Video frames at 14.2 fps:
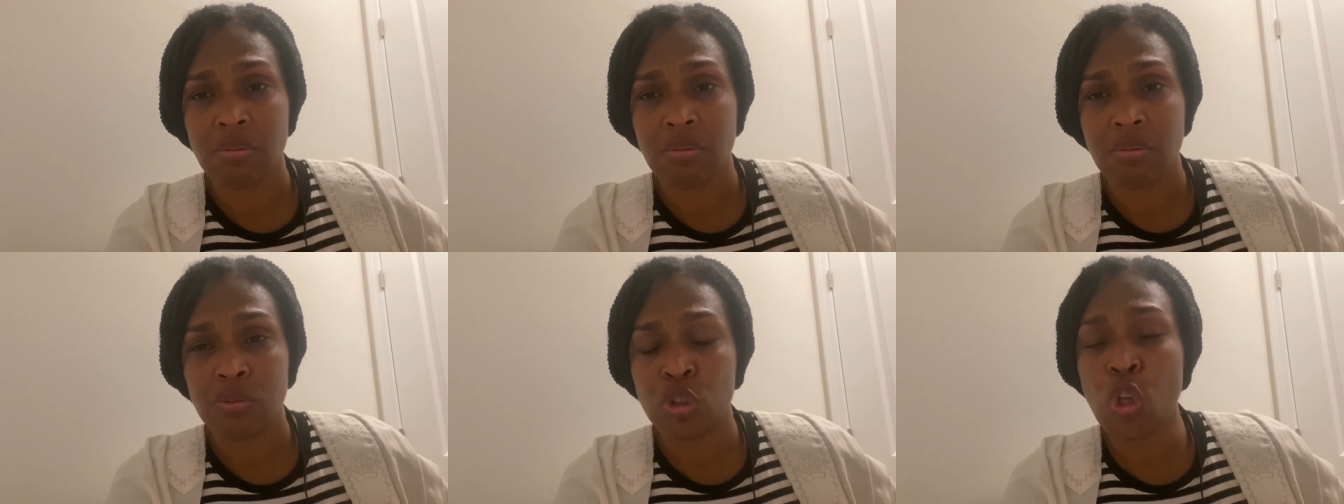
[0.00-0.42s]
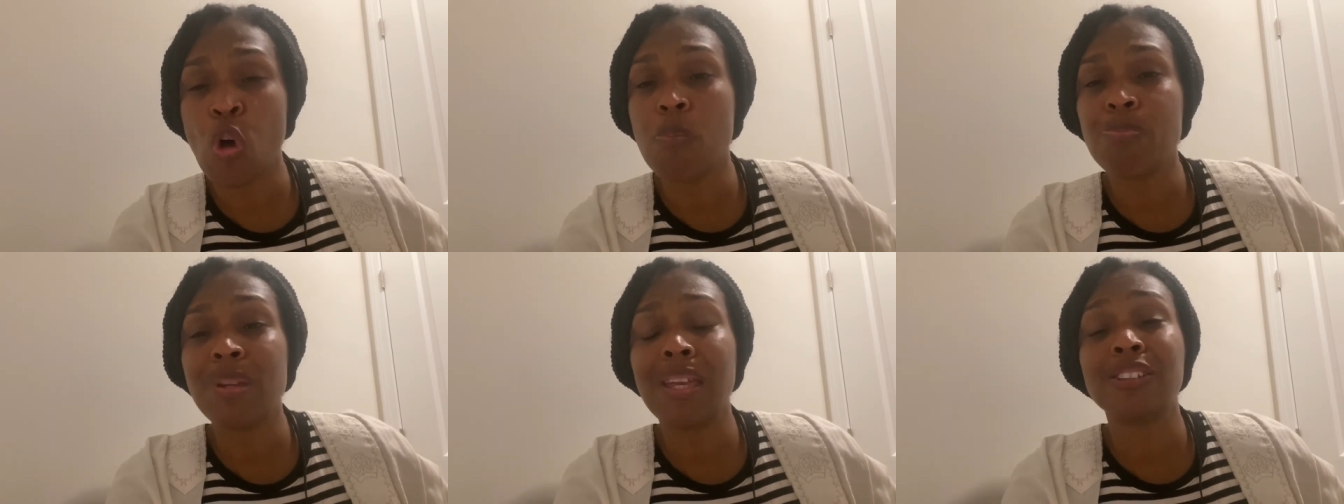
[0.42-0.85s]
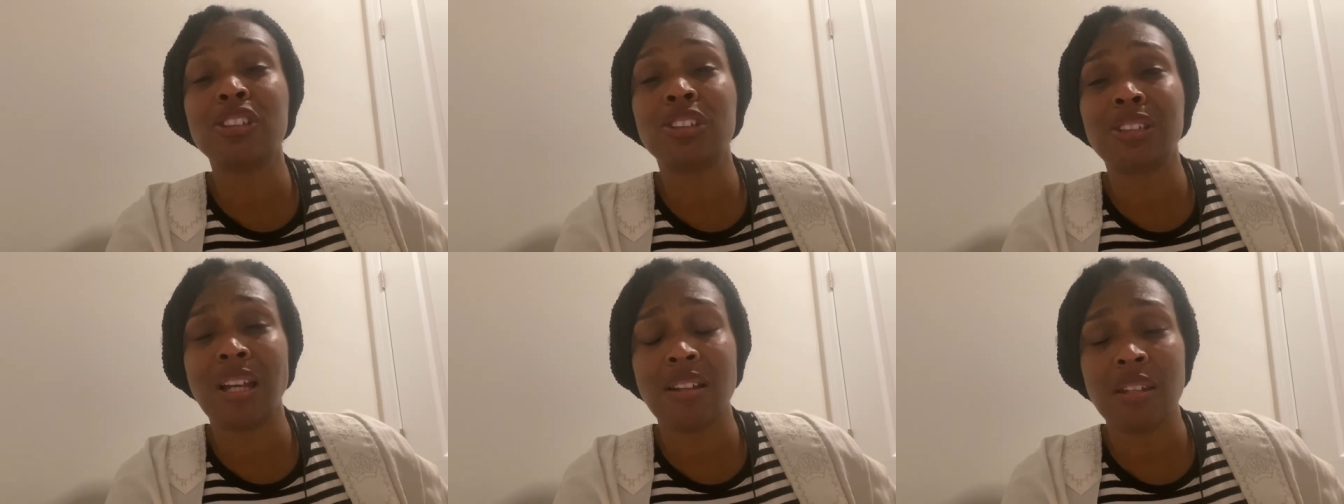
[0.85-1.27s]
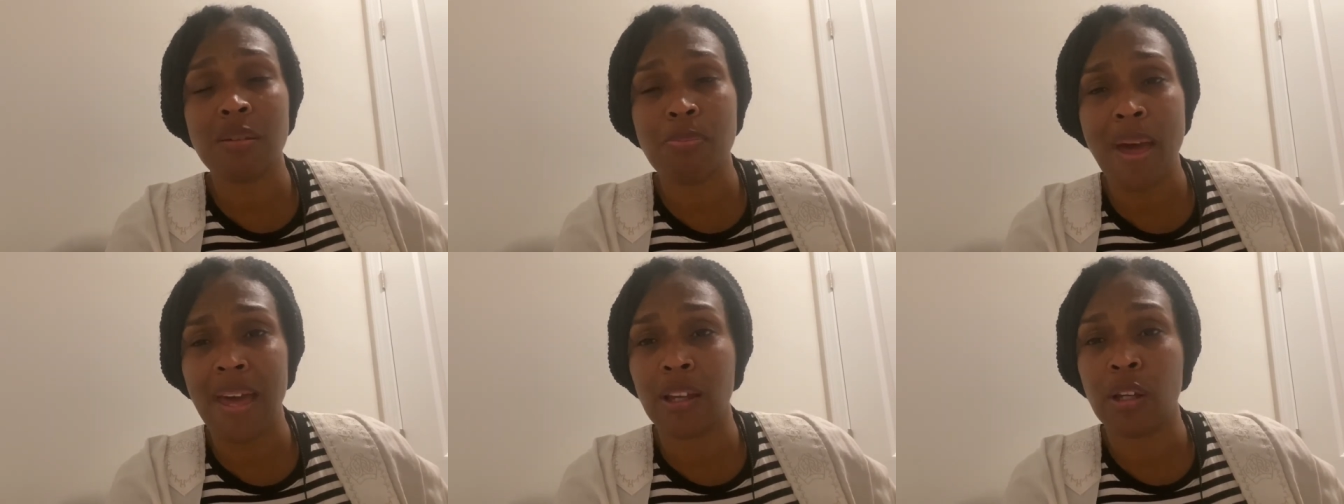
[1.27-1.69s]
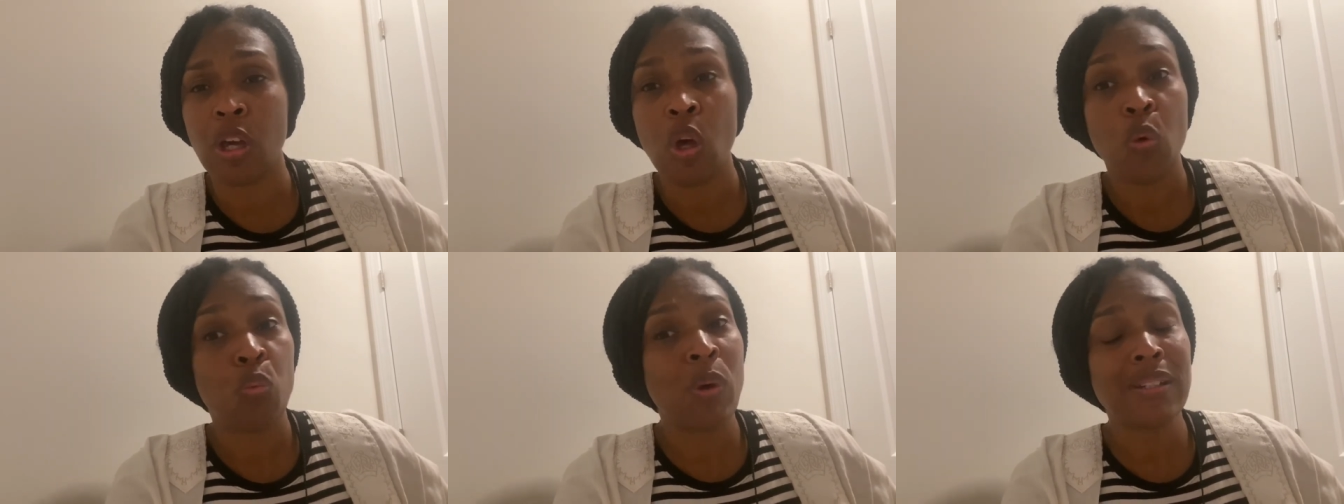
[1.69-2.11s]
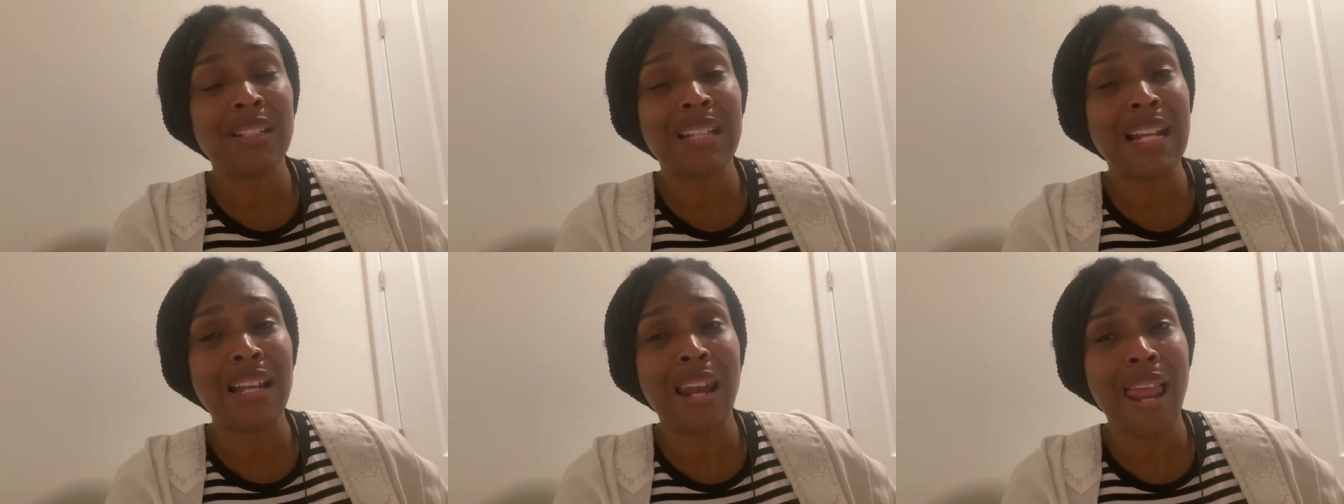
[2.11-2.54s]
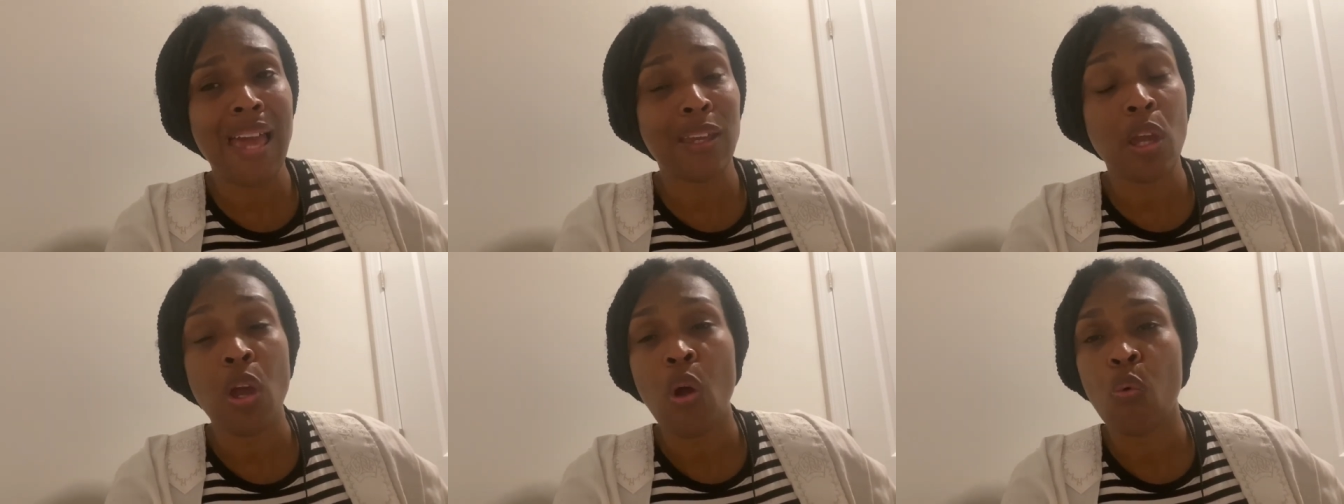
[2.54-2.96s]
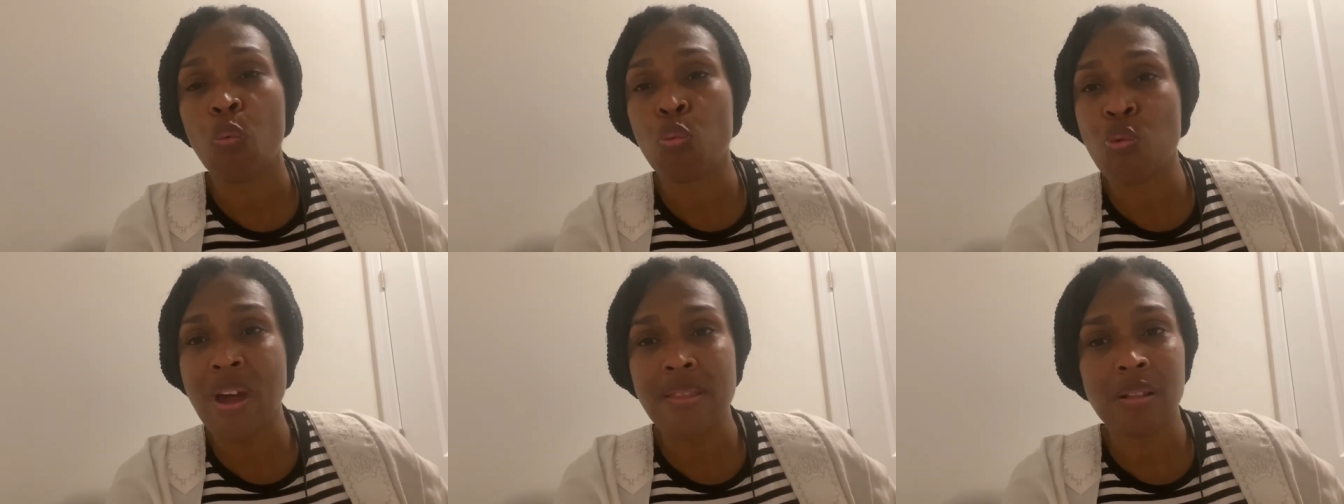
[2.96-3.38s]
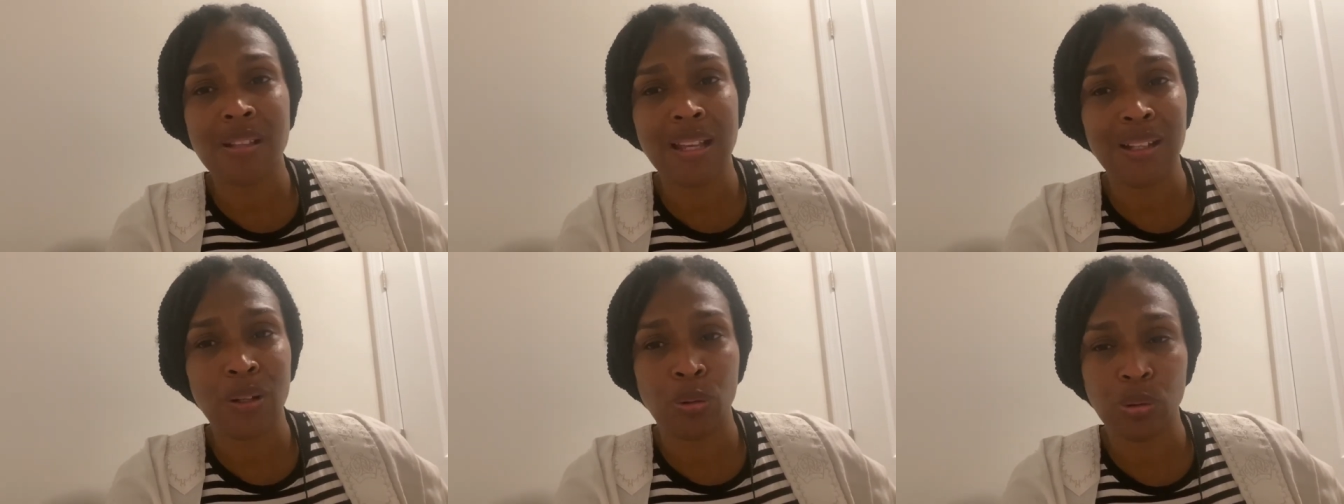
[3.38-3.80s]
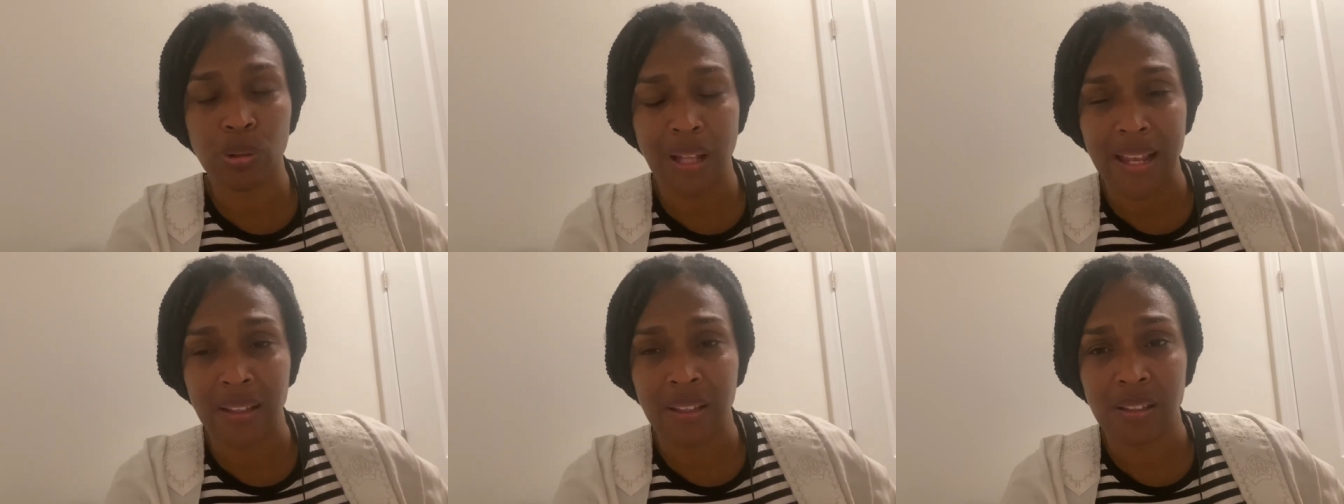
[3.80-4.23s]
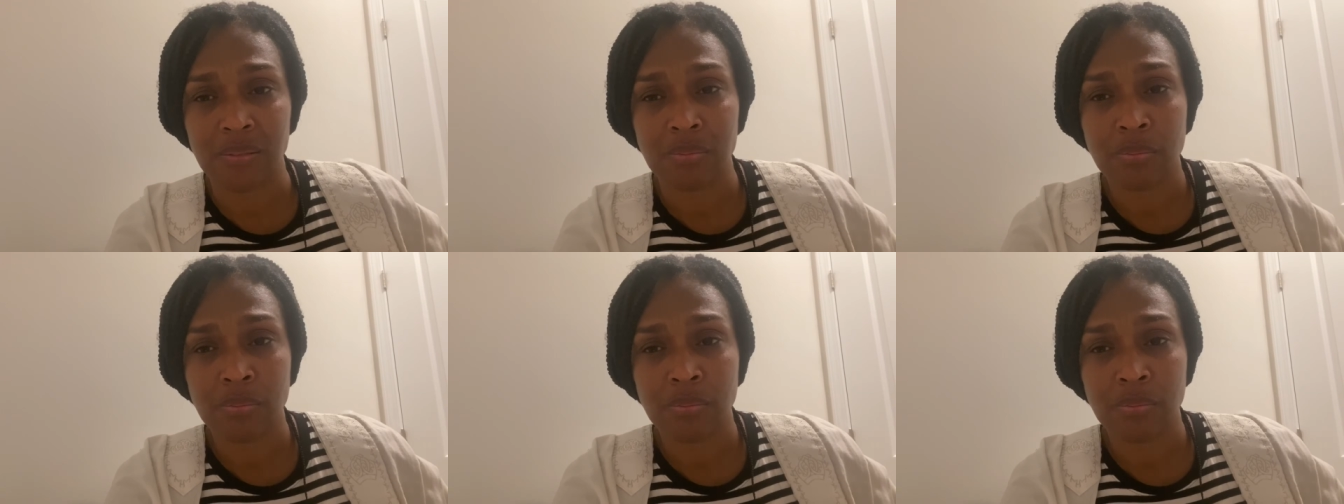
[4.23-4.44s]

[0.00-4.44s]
Don't be a jelly bag, whether they like it, whether they don't like it.